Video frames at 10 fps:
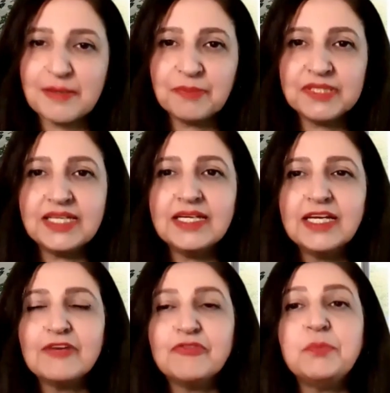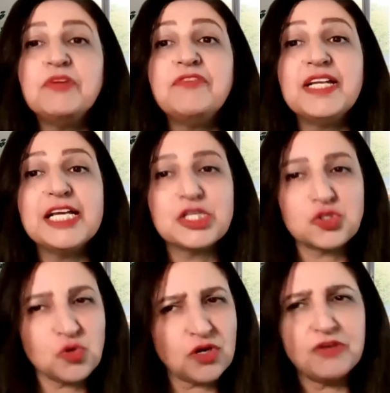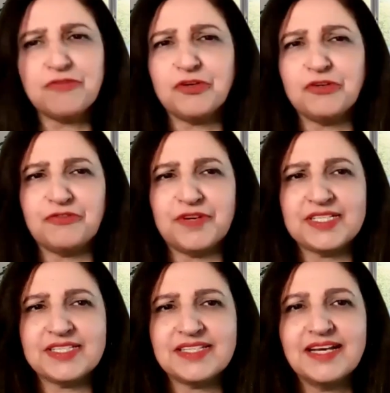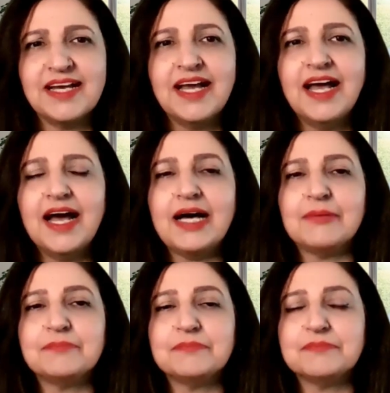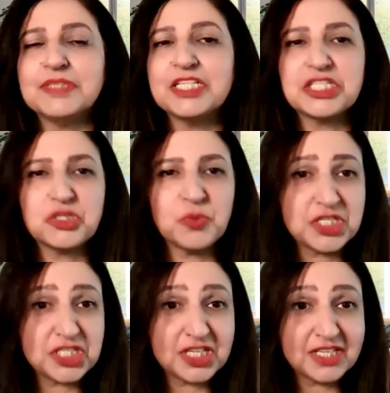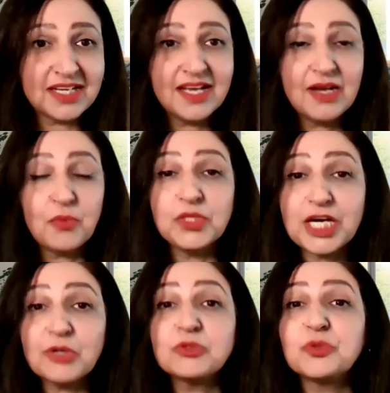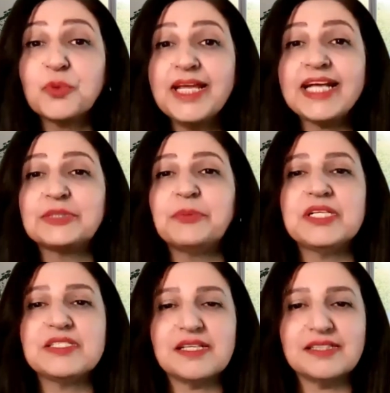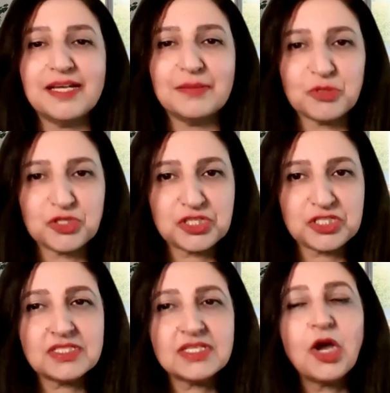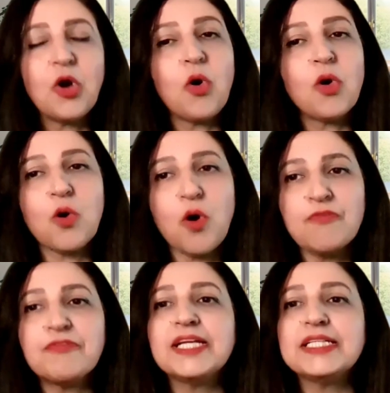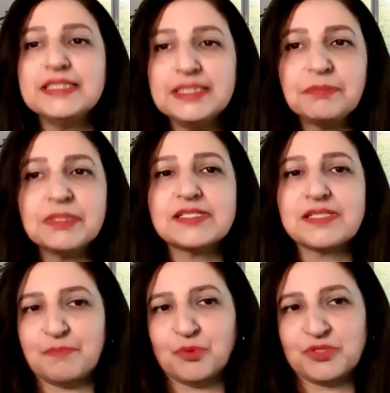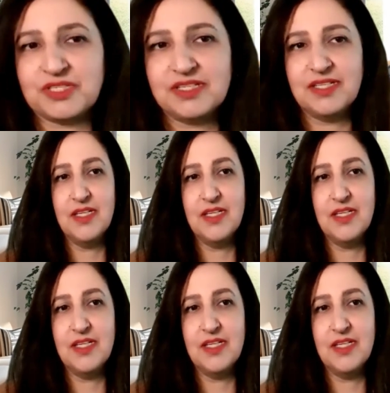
sympathy would be feeling sorry for your friends, their situation, without truly experiencing their emotions or offering deeper support.